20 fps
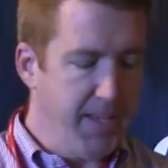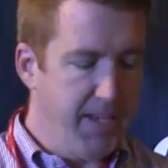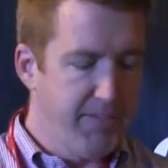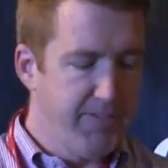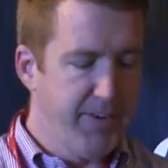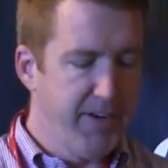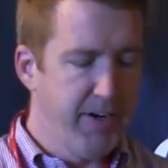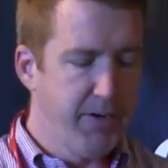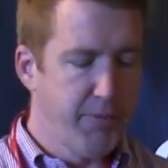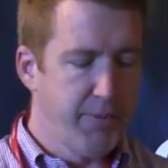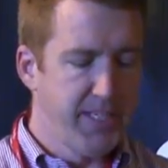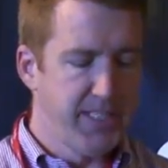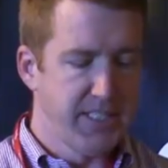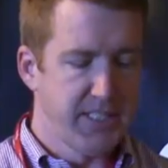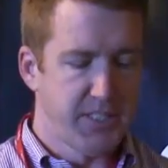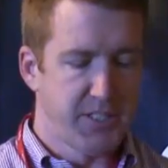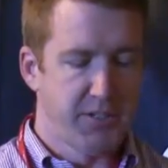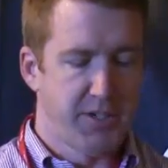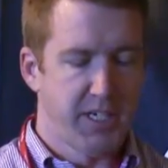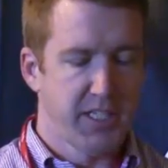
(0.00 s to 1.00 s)
a very
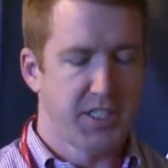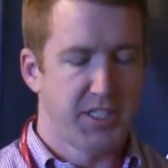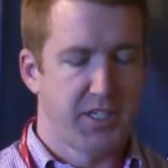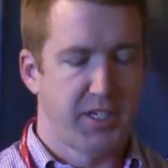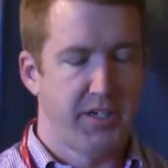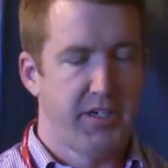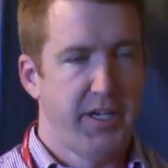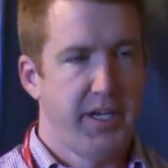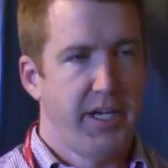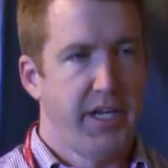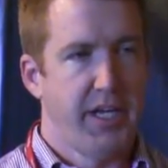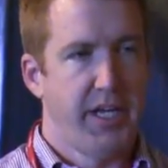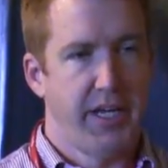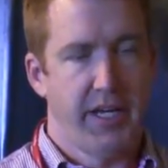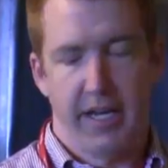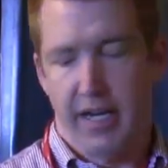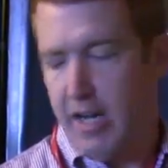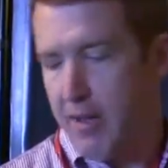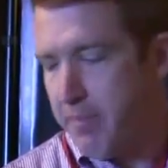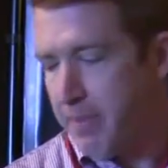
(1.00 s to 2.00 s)
rigid structure, and,
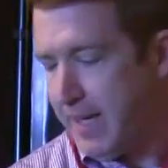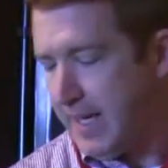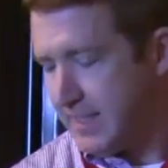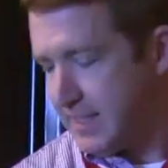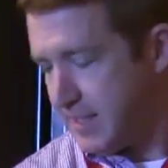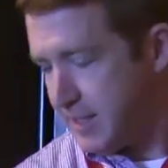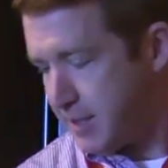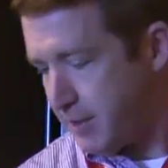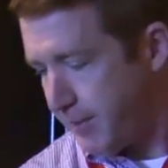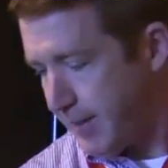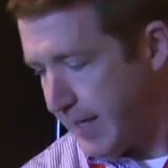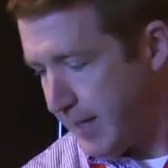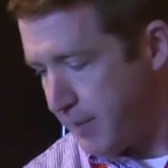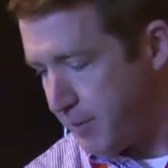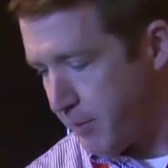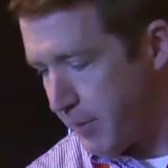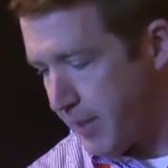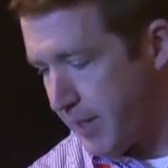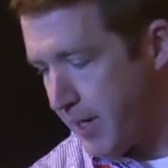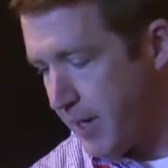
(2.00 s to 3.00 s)
and I'll pass this around
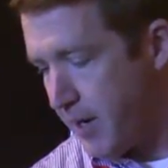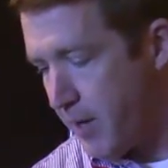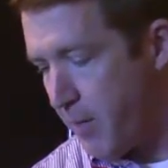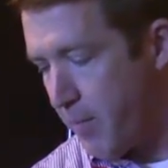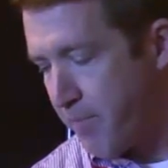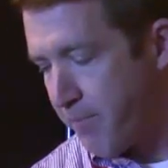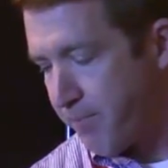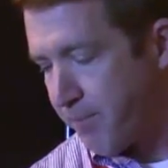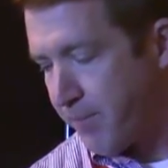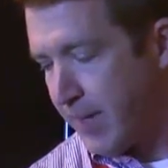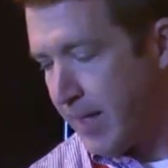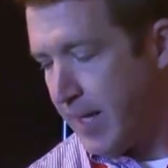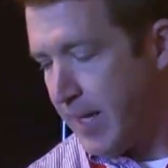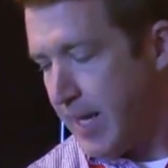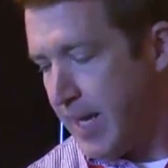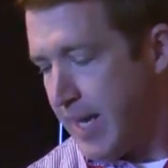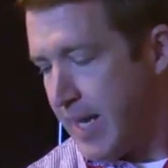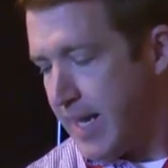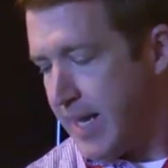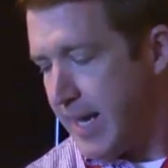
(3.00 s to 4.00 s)
as we go.
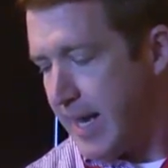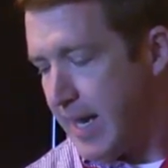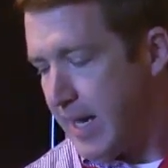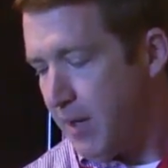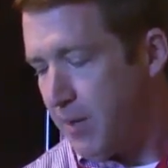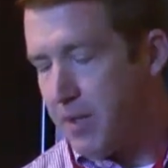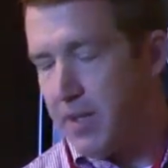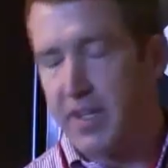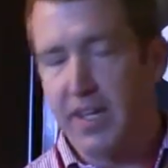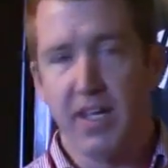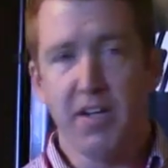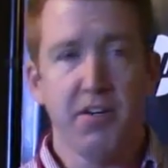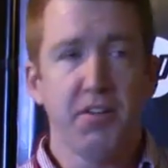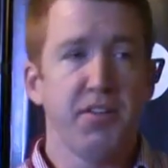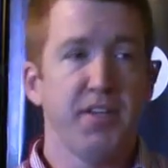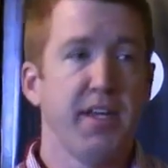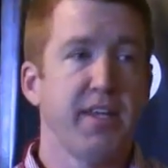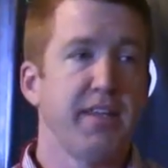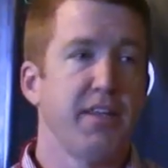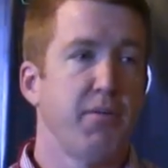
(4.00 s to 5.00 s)
Now, the other
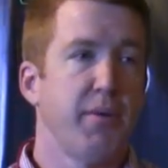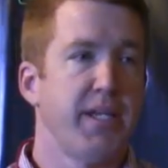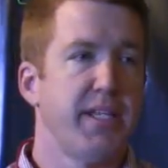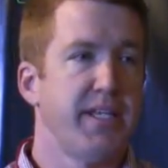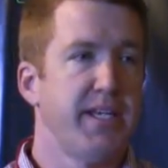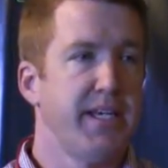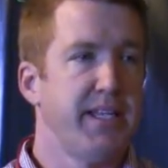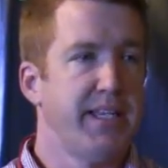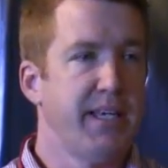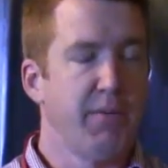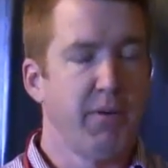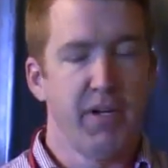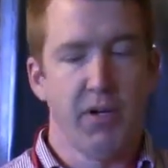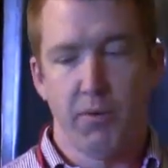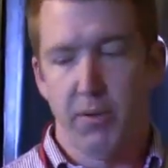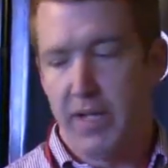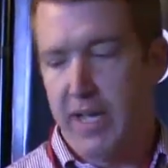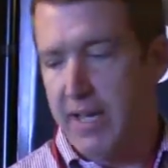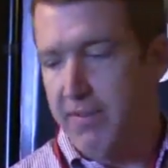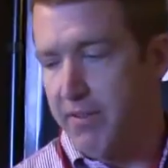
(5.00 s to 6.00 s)
thing that we did that we
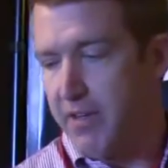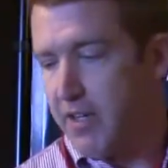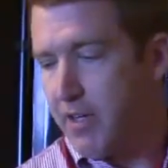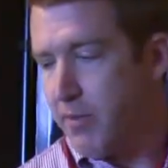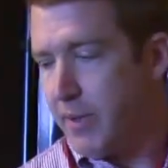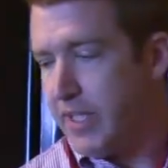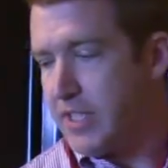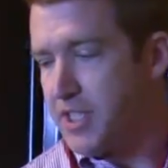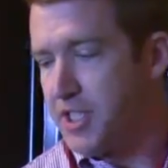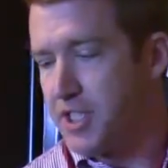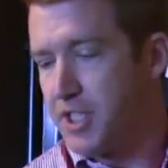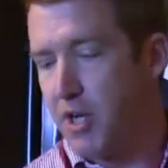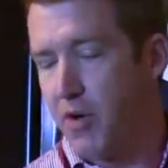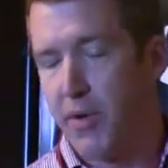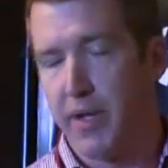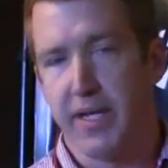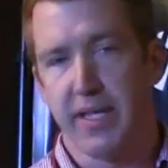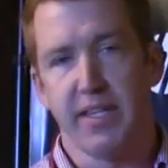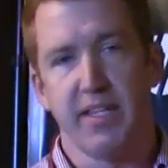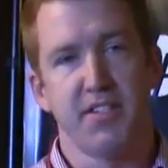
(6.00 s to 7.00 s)
don't really have a good way to
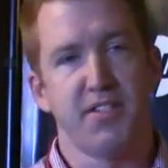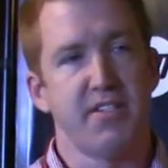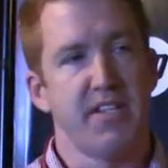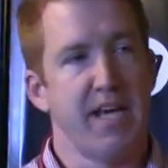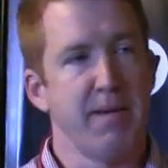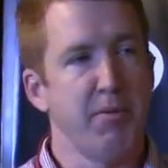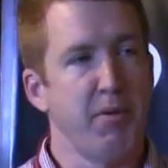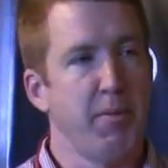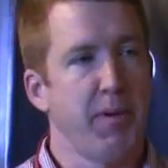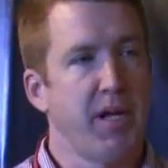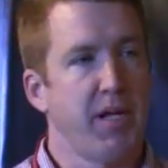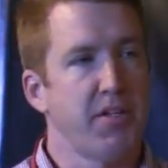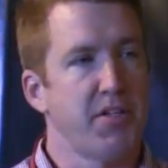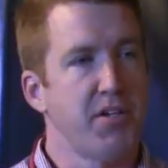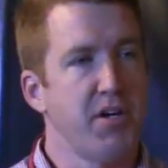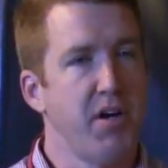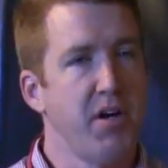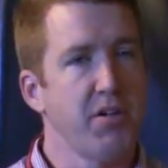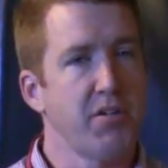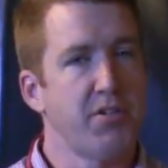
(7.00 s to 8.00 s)
show it in this demo, but I'll
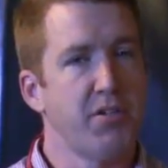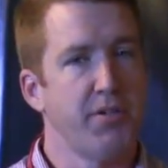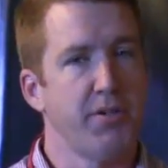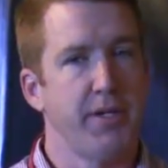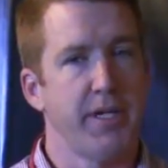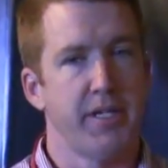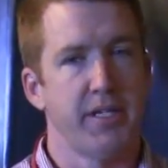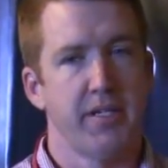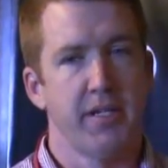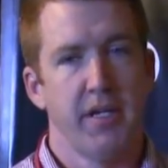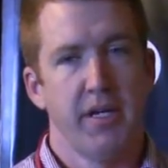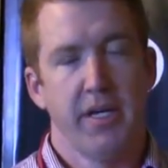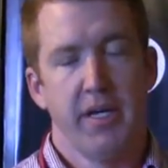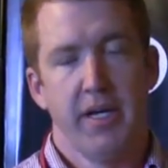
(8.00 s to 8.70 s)
talk to it,